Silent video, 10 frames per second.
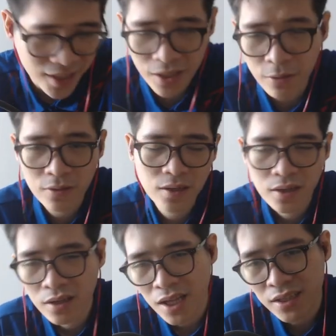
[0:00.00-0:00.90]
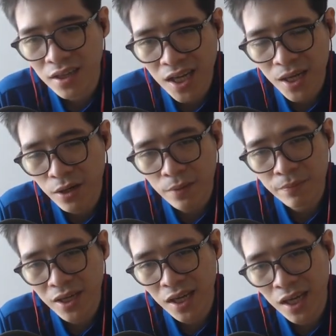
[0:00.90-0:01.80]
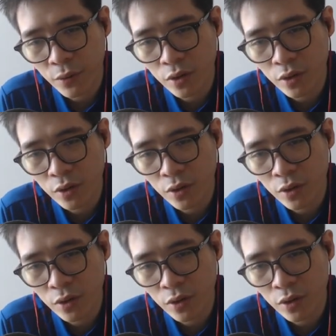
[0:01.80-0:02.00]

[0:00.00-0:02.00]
though, like he would